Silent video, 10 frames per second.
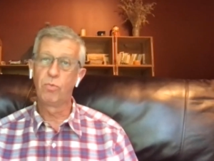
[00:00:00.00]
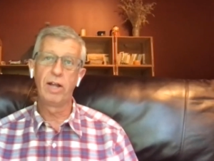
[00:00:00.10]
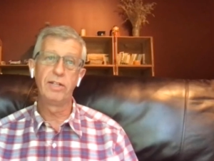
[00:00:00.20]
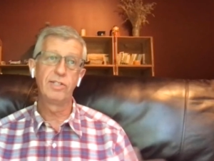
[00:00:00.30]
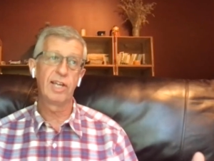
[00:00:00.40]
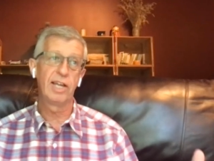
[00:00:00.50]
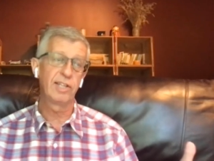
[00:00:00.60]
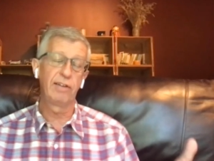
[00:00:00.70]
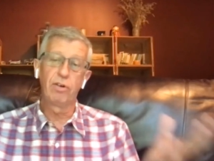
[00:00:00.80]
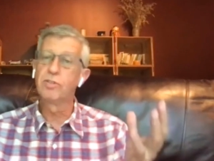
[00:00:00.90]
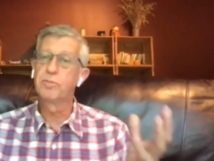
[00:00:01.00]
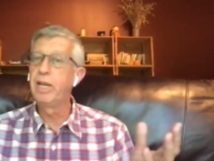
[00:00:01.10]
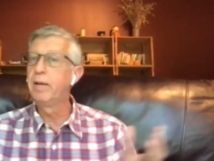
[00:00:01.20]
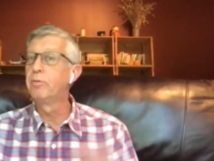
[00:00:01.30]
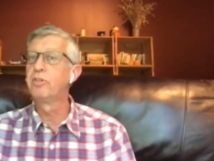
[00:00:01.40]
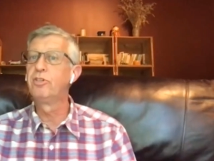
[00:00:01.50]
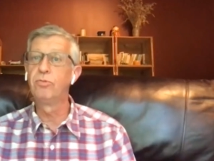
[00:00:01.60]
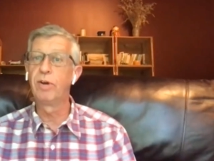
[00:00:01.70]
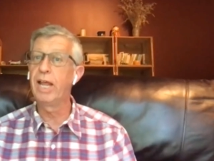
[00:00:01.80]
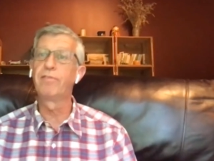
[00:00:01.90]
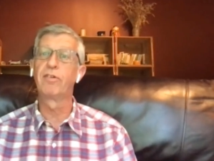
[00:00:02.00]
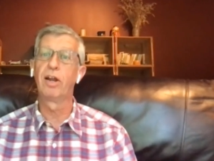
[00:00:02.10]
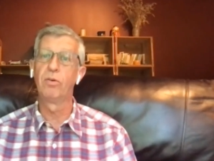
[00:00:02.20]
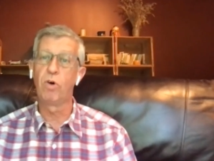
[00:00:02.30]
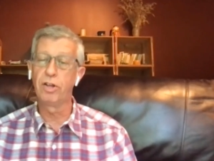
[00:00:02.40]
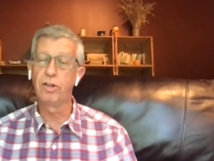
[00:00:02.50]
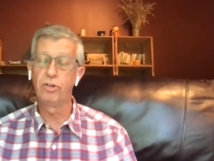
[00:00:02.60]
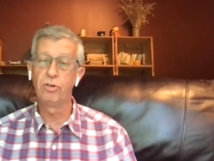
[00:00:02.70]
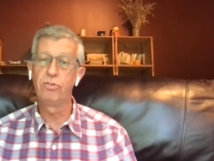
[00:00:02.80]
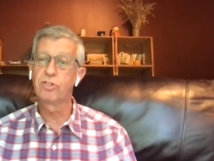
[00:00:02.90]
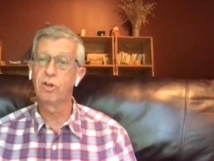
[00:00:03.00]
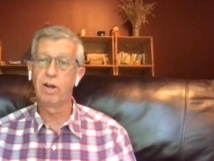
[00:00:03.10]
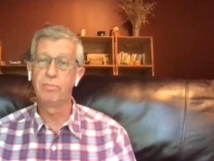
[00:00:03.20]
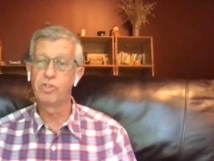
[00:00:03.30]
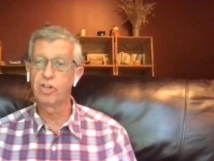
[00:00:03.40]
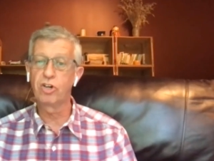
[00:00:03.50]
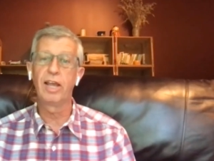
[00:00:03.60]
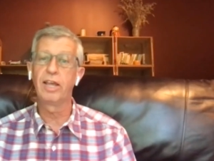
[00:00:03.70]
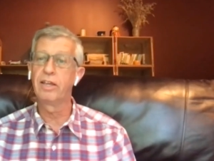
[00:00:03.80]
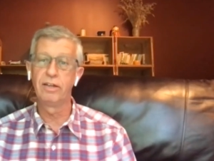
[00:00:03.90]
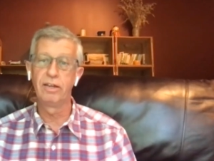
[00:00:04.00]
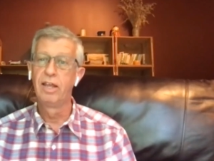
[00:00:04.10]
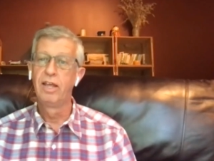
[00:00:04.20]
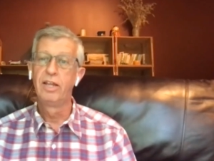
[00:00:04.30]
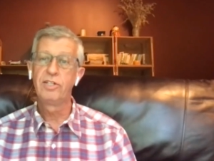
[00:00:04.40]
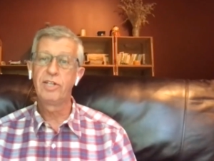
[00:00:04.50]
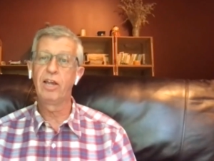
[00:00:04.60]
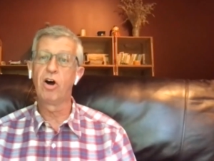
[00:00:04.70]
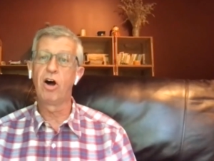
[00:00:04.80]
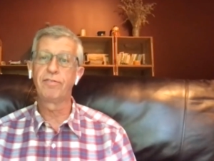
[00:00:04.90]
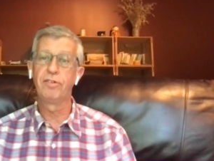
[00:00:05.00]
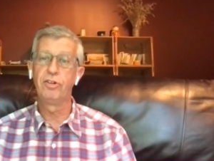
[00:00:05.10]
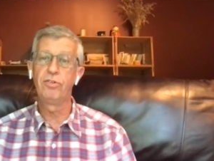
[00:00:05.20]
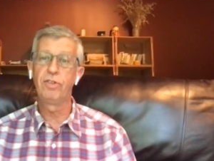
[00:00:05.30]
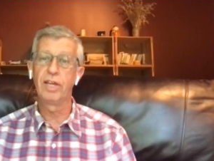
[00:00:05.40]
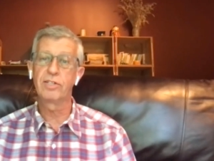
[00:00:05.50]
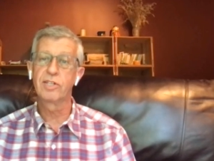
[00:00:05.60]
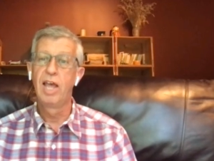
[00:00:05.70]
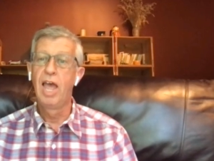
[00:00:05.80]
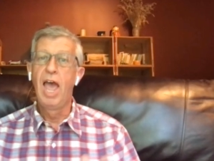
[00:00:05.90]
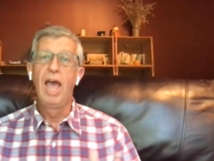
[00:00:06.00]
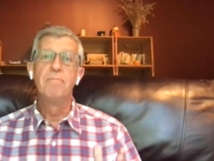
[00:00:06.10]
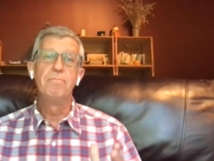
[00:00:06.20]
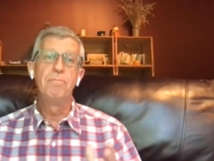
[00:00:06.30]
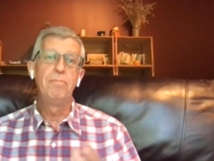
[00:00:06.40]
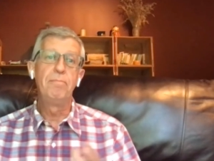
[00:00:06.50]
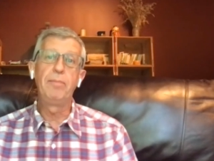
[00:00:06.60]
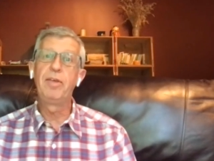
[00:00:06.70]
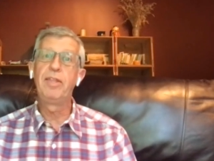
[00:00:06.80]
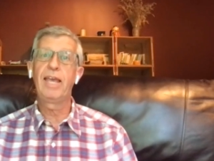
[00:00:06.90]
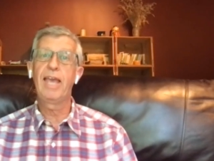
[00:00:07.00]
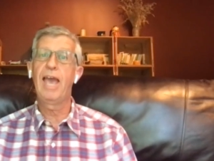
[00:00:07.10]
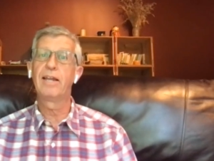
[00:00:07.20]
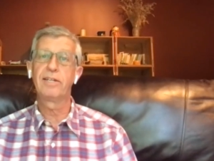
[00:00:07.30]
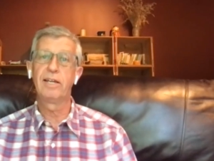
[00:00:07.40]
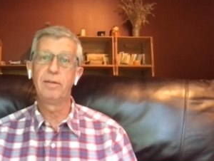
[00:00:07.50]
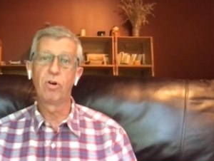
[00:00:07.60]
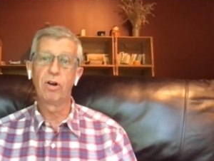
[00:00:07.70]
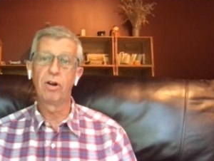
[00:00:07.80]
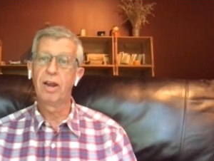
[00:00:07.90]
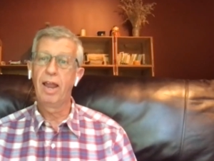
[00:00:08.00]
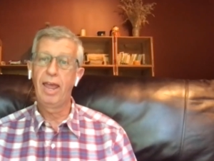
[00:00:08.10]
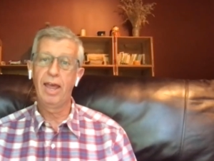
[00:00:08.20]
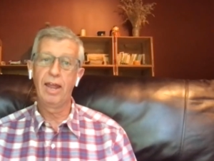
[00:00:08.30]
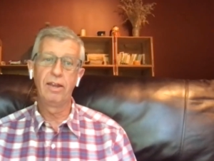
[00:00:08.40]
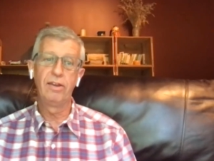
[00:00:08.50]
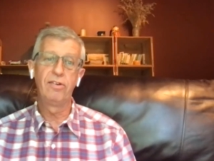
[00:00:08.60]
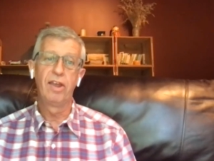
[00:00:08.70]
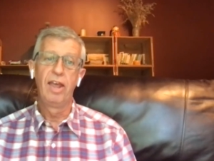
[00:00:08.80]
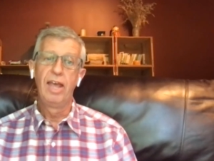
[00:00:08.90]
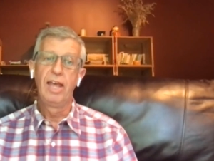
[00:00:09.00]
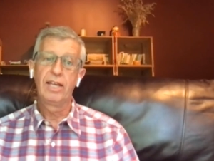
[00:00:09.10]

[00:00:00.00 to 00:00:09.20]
The one says, I've always been able to do whatever I want to do, so mm-hmm. I'm sure I can mm. take off and do this. Maybe they can't anymore. And